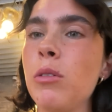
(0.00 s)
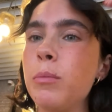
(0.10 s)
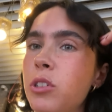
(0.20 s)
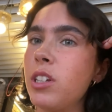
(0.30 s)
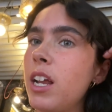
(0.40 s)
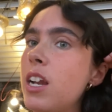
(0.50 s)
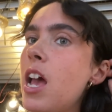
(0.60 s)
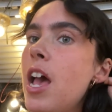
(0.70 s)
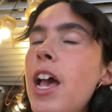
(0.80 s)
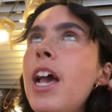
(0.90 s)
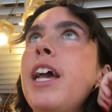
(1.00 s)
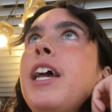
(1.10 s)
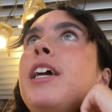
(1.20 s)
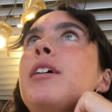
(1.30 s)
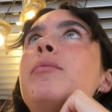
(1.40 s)
I'm buzzing.
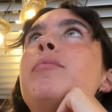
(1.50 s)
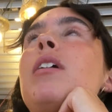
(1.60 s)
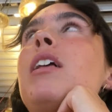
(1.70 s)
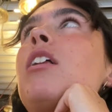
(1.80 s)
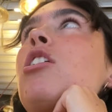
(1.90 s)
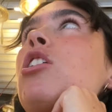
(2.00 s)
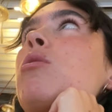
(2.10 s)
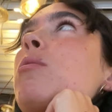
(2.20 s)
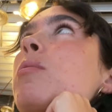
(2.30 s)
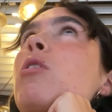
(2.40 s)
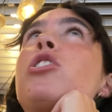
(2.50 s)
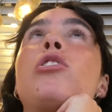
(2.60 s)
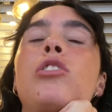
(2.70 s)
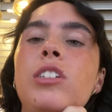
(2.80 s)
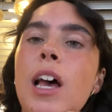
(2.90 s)
And then I'm gonna go up and watch the
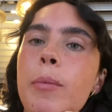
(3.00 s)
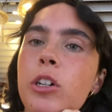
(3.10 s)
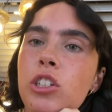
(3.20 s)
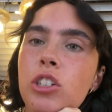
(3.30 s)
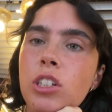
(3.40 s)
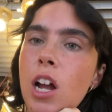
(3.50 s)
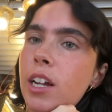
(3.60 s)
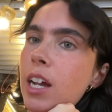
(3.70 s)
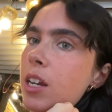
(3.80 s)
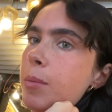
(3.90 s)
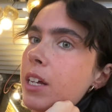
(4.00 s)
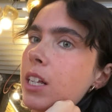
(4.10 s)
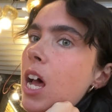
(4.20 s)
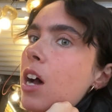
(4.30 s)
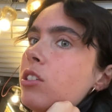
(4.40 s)
sunset, but it's just started getting a bit
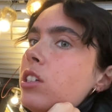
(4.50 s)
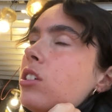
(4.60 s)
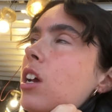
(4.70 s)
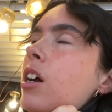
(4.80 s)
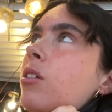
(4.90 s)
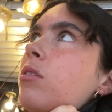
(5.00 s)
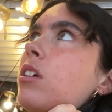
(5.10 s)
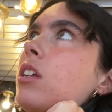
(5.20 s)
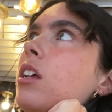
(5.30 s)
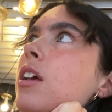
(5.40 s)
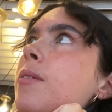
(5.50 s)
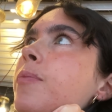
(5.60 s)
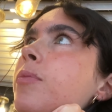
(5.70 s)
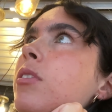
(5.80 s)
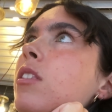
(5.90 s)
cloudy, so
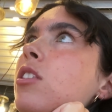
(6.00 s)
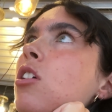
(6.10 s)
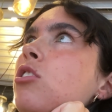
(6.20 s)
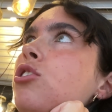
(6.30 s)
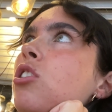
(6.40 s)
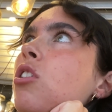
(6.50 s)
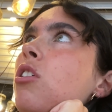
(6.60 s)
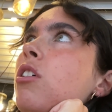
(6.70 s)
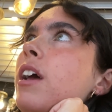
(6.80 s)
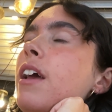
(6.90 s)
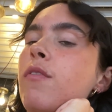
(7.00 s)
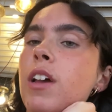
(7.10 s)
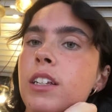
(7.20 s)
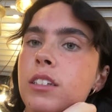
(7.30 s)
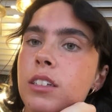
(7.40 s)
I'm not sure if
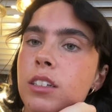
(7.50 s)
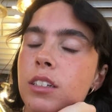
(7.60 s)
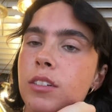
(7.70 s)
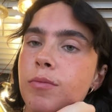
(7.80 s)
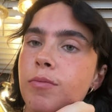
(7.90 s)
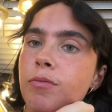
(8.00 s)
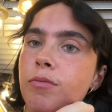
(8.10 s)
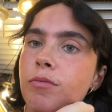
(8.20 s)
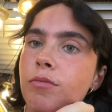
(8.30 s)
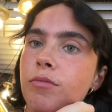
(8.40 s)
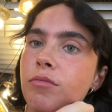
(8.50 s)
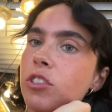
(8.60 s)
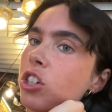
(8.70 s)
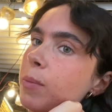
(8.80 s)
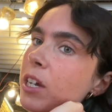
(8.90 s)
it's
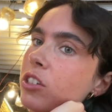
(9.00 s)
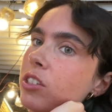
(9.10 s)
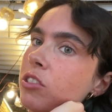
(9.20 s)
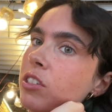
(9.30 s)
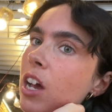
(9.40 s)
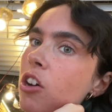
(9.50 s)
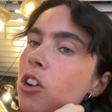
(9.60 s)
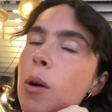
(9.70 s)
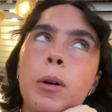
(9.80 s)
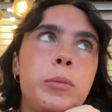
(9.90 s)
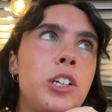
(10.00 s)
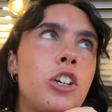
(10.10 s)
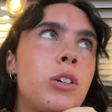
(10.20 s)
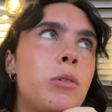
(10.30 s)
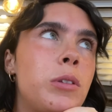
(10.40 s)
going to be a good sunset or not, but I'm still going
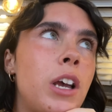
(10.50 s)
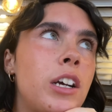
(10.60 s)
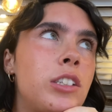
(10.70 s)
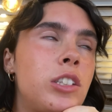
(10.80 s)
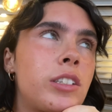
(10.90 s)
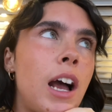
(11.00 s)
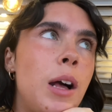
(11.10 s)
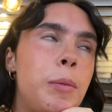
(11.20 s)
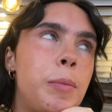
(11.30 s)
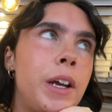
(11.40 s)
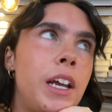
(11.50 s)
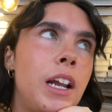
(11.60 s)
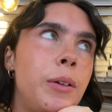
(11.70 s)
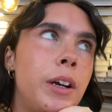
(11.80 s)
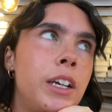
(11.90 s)
to go up there because the sky will be pretty
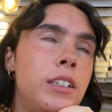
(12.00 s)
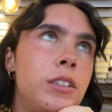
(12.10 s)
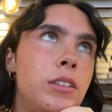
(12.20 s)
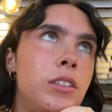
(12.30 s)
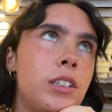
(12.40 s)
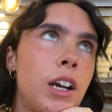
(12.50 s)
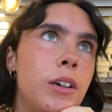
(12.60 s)
anyway. So